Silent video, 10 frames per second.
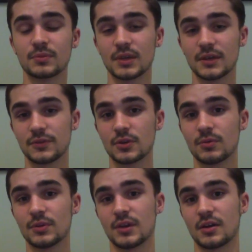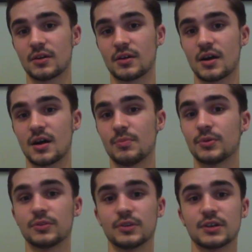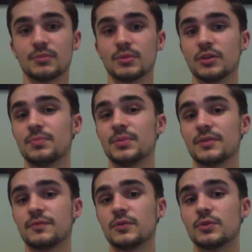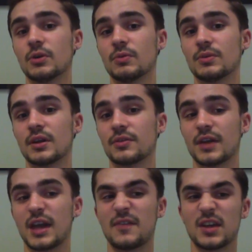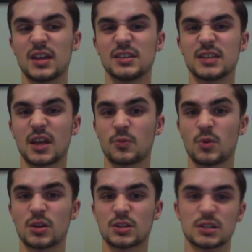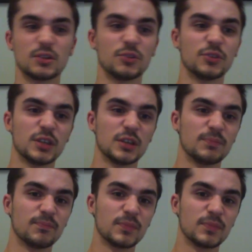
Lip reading: If you go in there, I'll post a link down below, but if you go in there, they have a Death Watch Kill Team